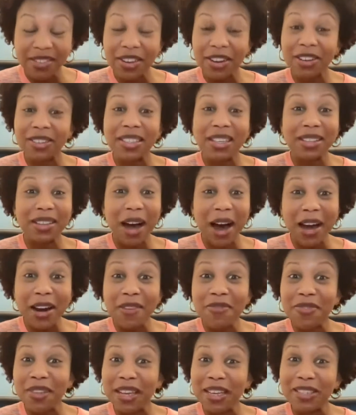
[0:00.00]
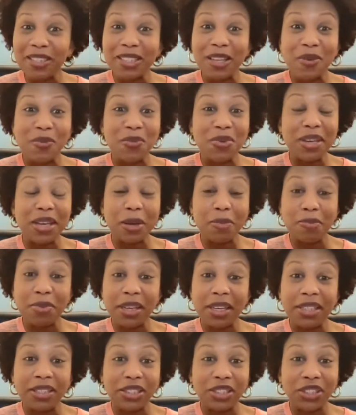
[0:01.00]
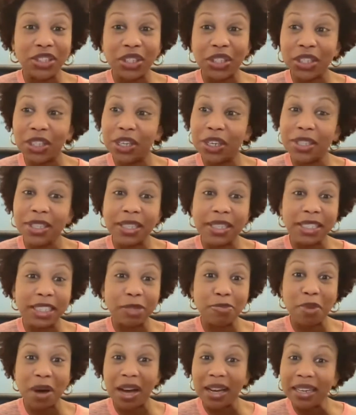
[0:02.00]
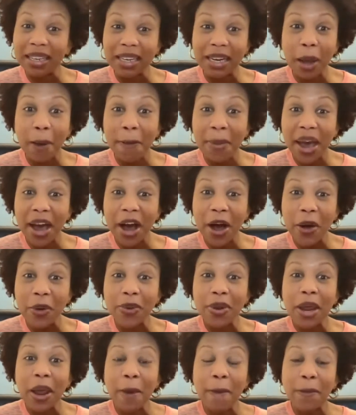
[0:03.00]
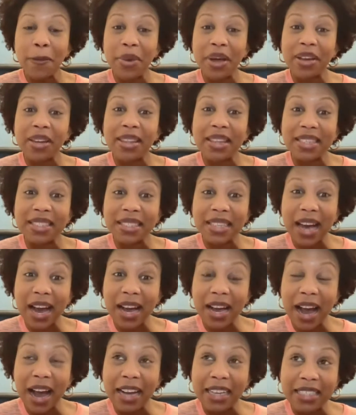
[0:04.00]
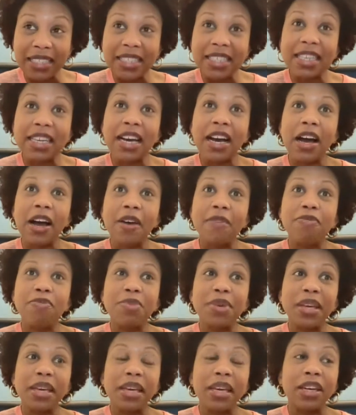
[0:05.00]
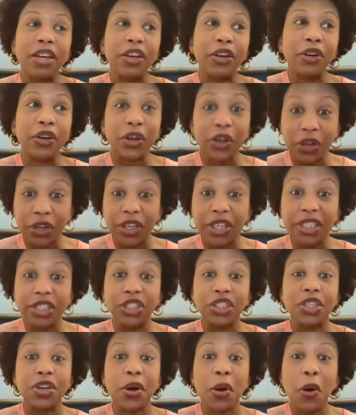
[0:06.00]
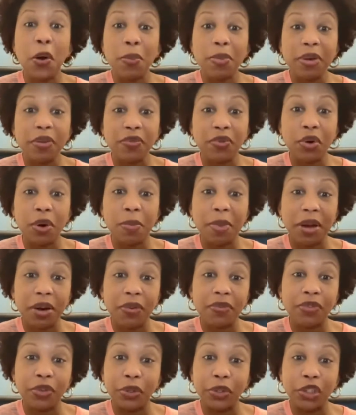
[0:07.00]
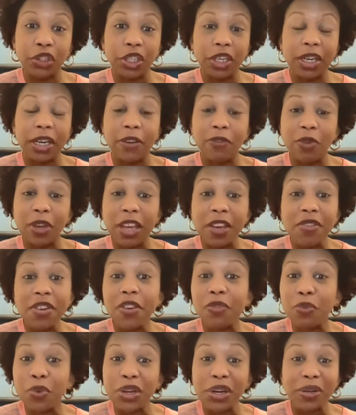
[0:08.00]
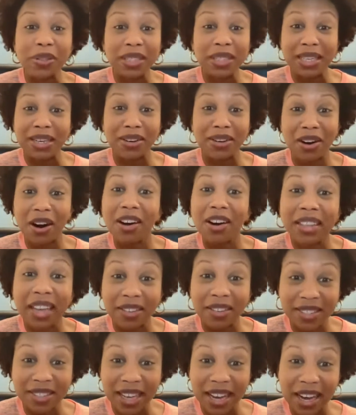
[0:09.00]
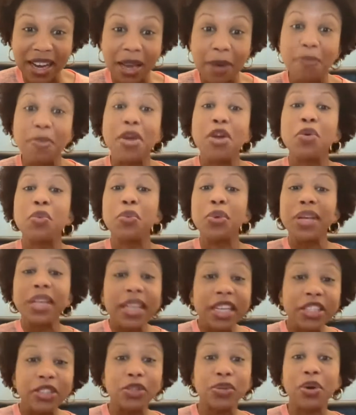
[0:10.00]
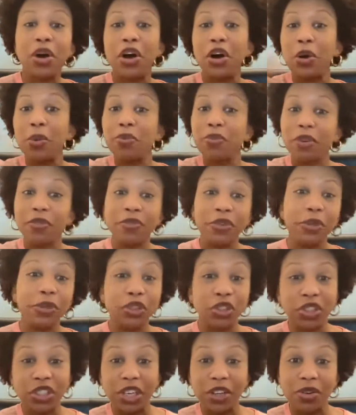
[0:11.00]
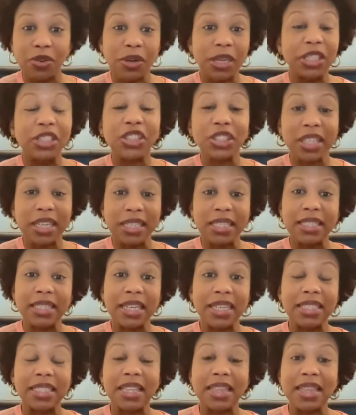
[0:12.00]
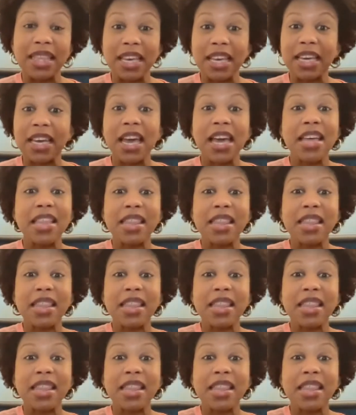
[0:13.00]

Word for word: there's a lot of things that we could be deterred and despondent about but this idea of being encouraged and hoping for a better future. If even if we don't see it in our lifetime, there we need to hope for future generations and to think